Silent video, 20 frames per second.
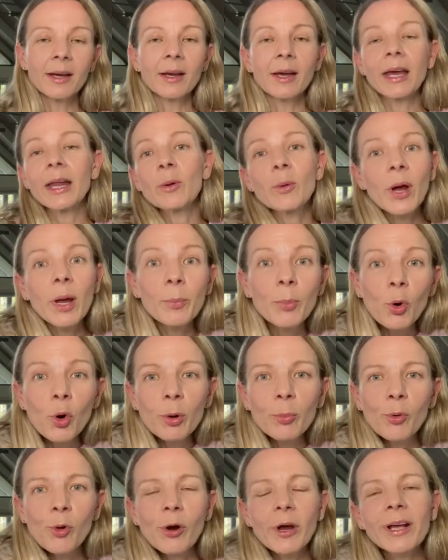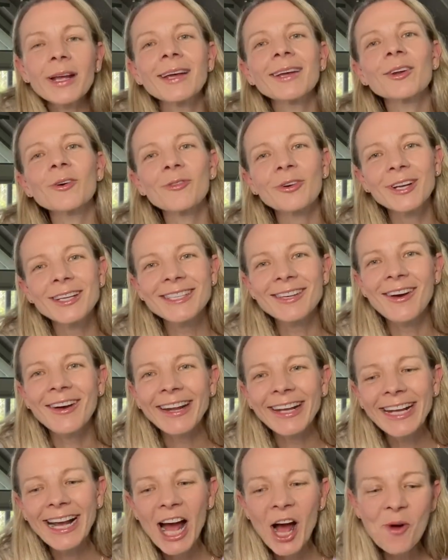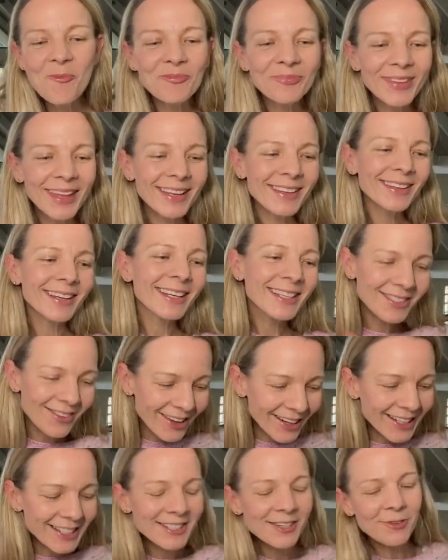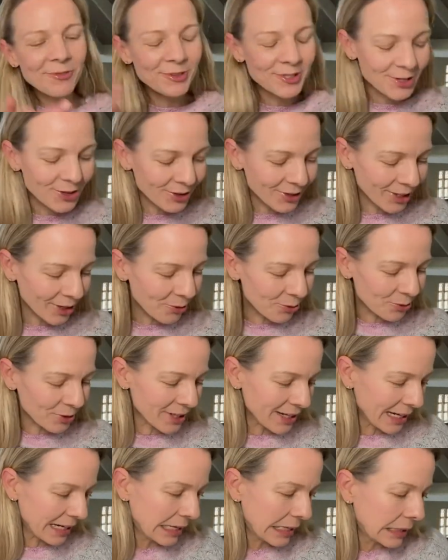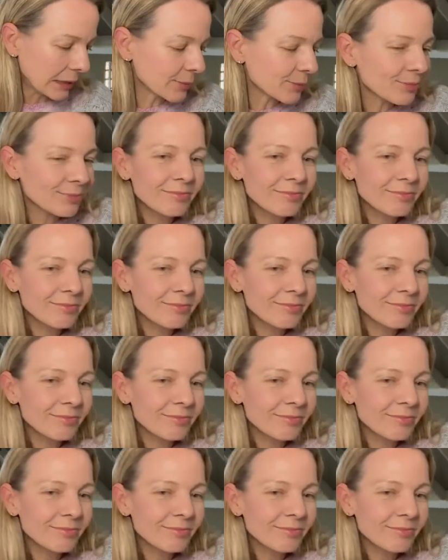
Anyway, boring, not very exciting. The exciting stuff was earlier, all the knitting.